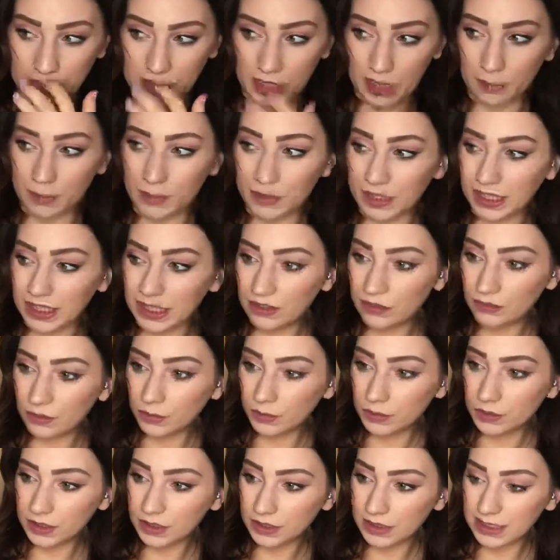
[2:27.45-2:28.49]
I believe it
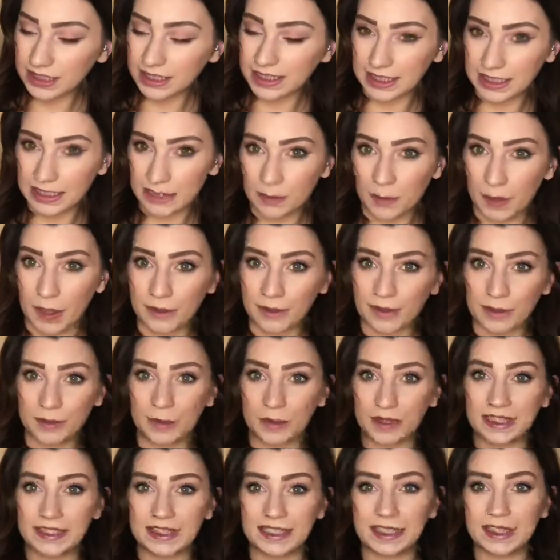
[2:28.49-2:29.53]
was £6, but it
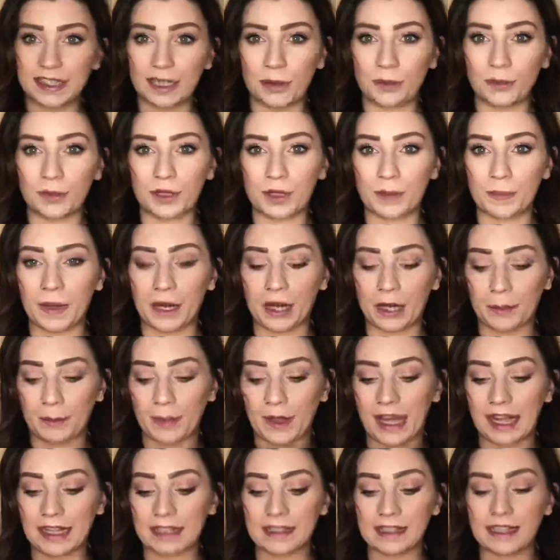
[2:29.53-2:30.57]
did come with a pair of
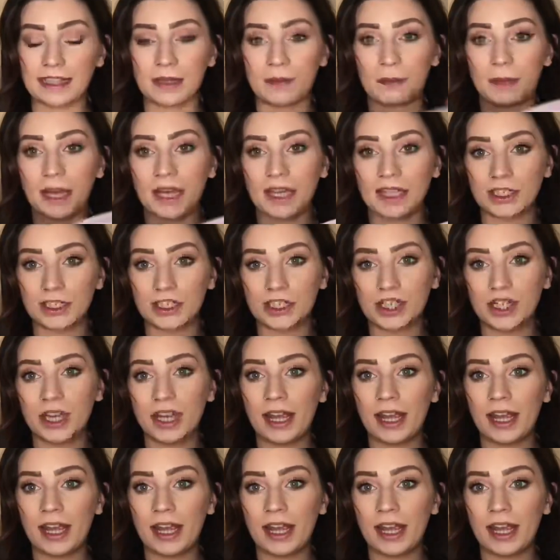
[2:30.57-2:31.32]
pants that match.